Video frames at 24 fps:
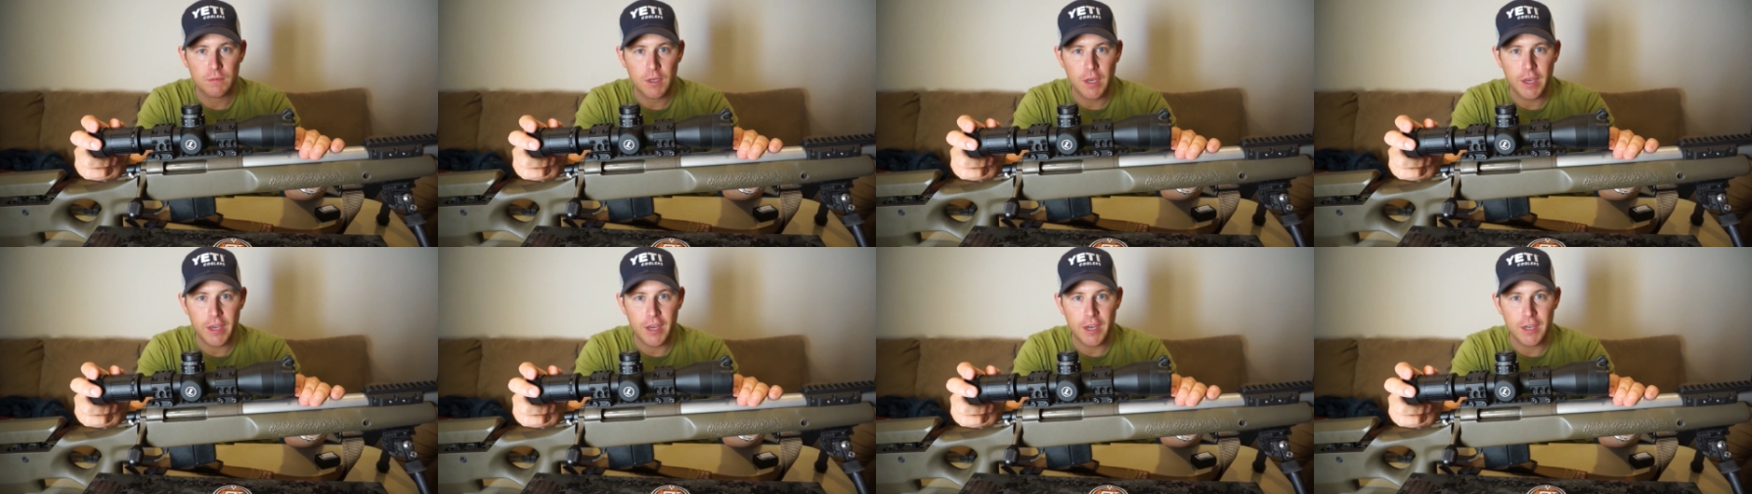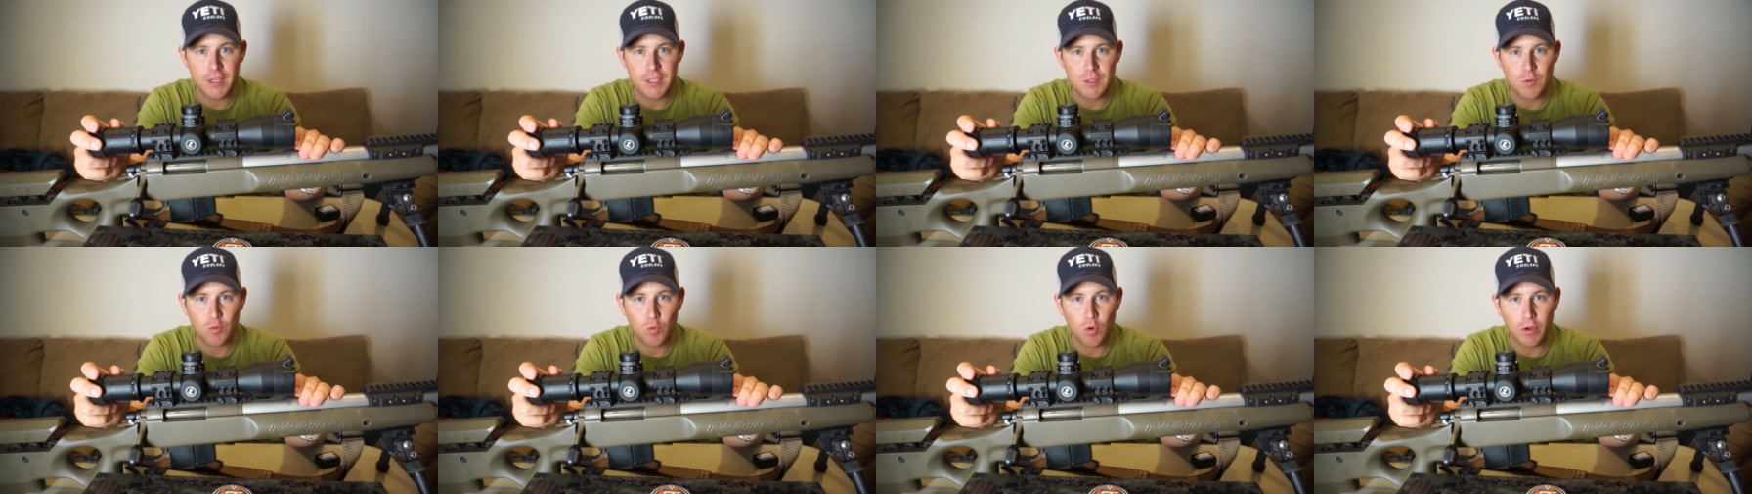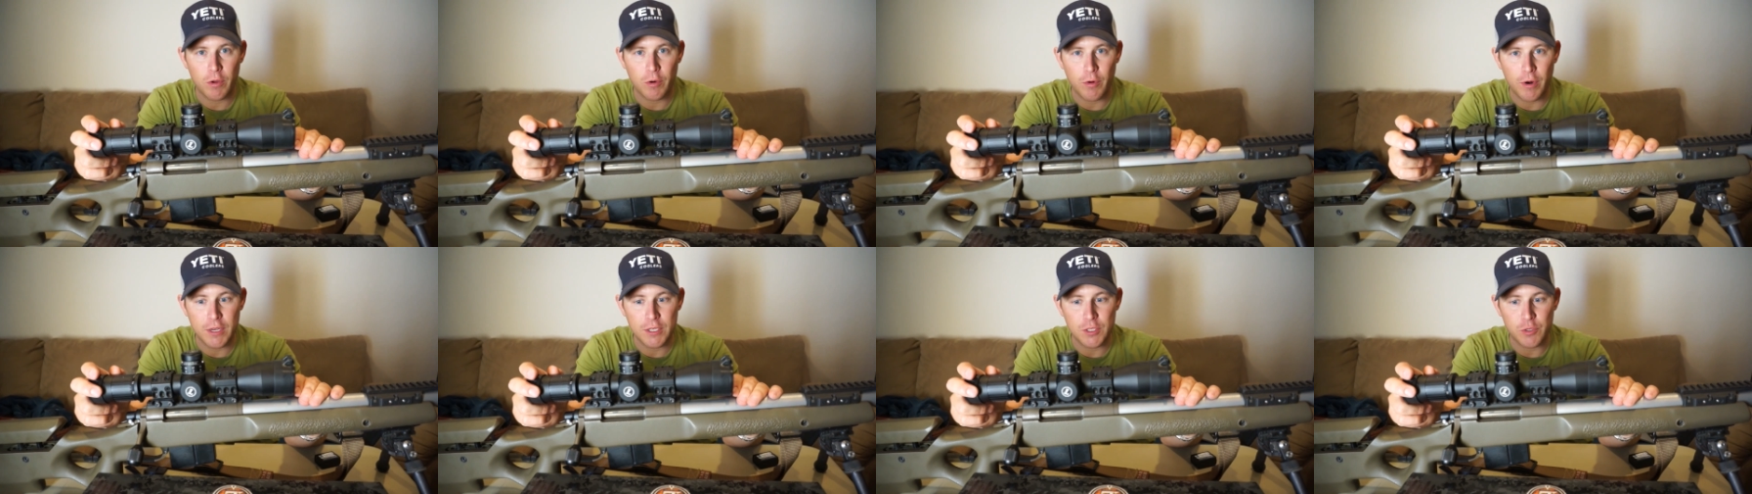Hey guys,
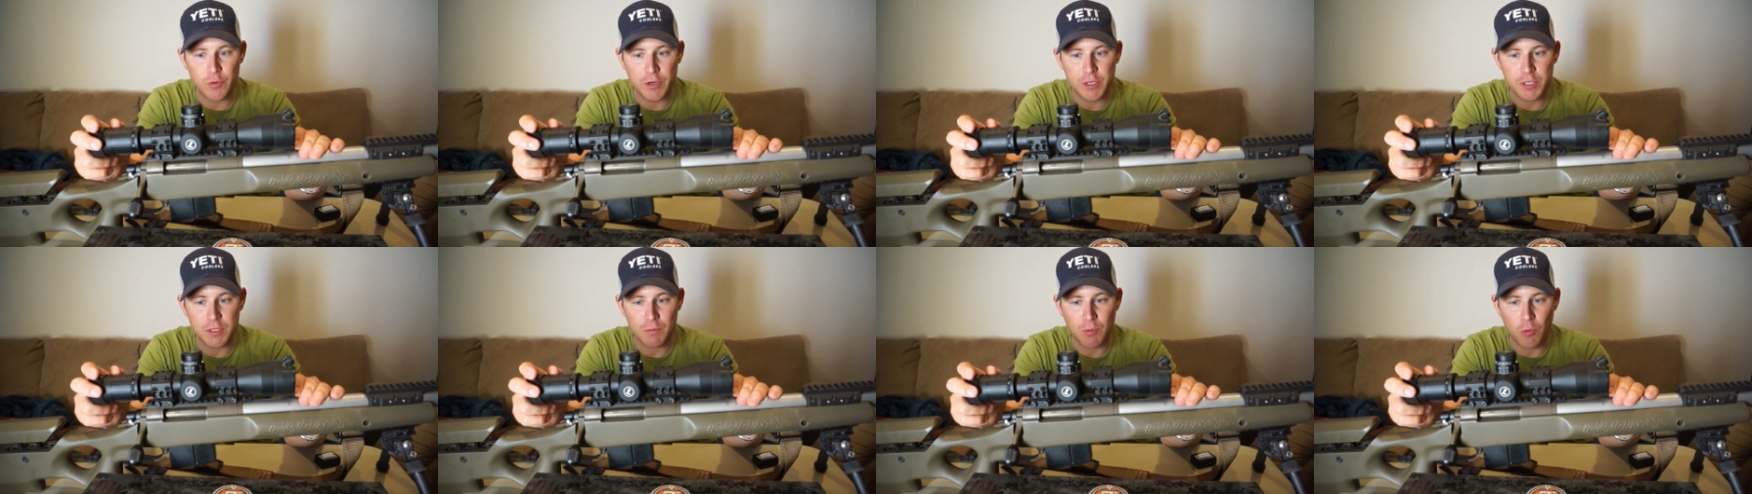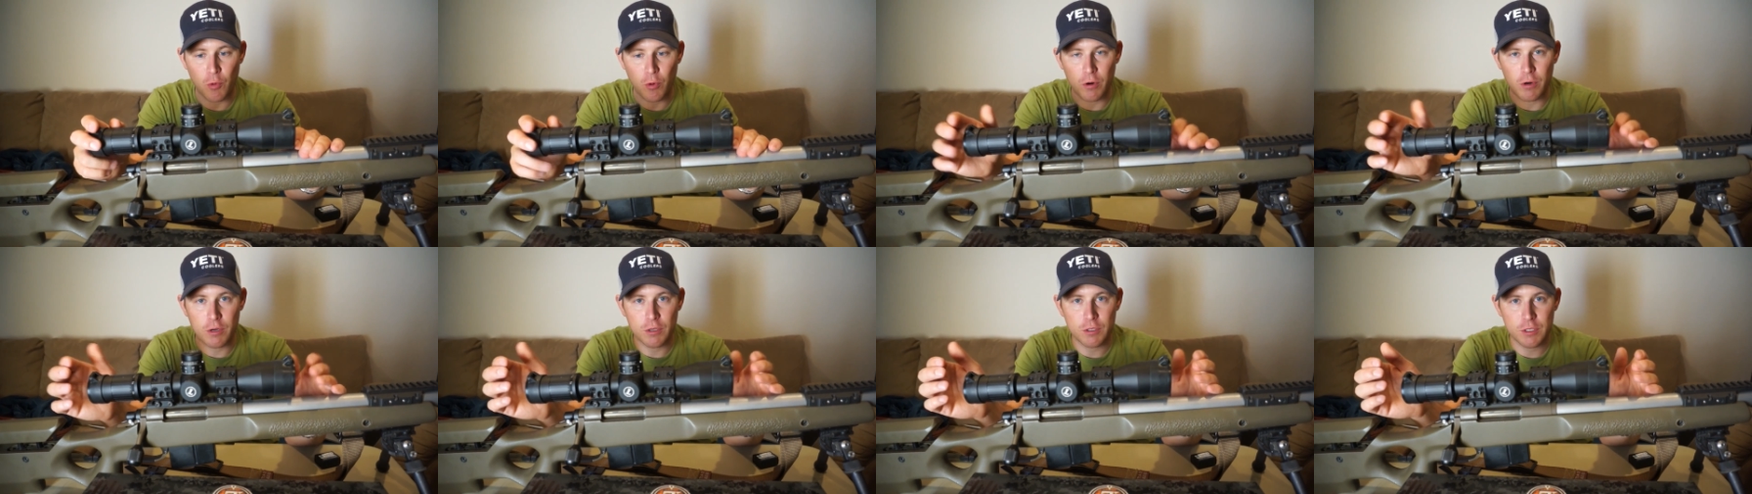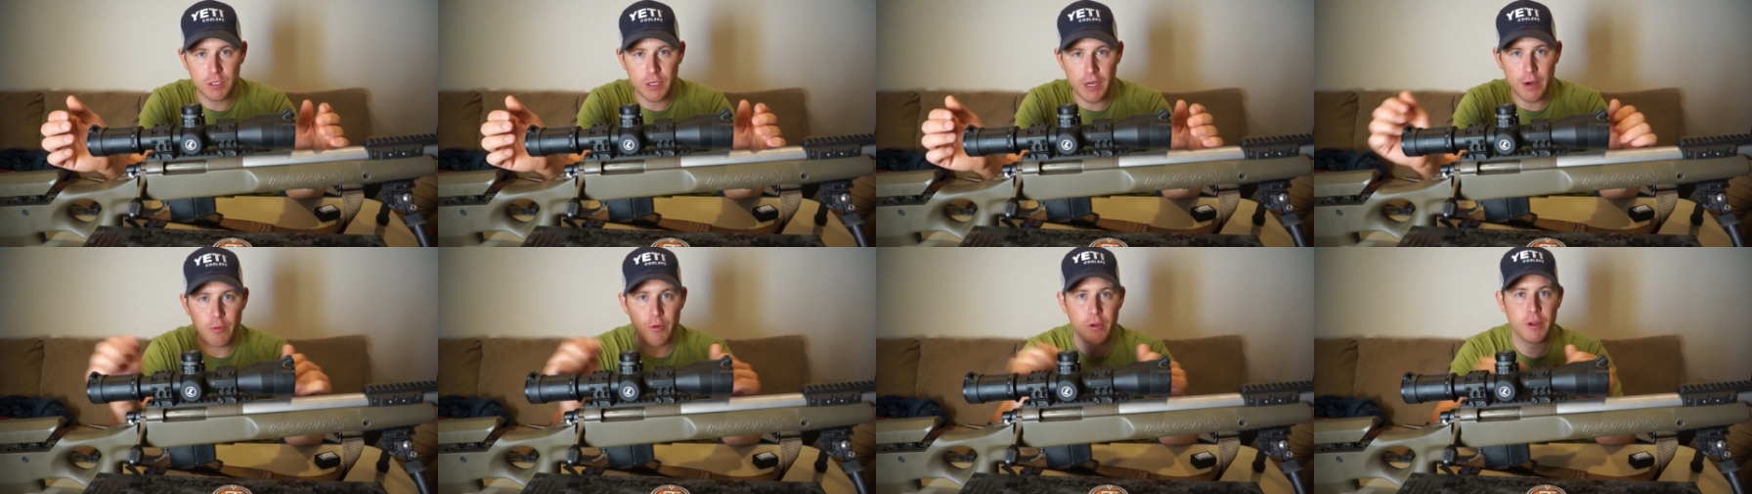welcome to Ryan's Range Report.
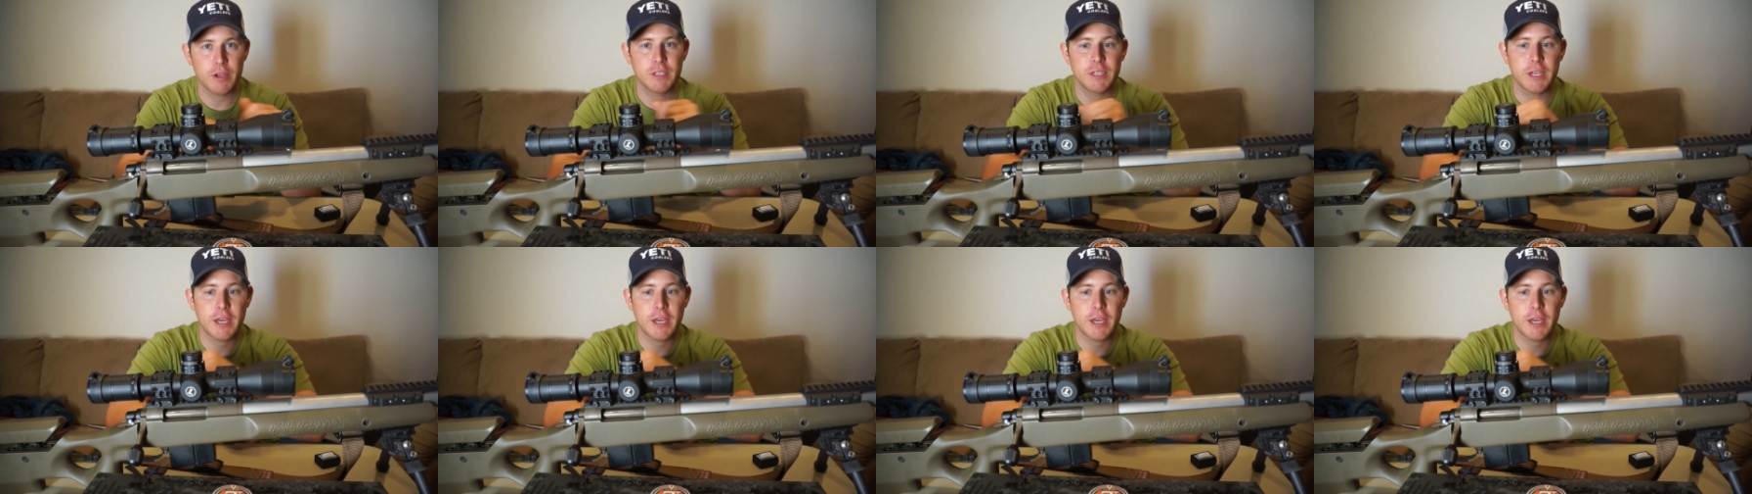Today we're going to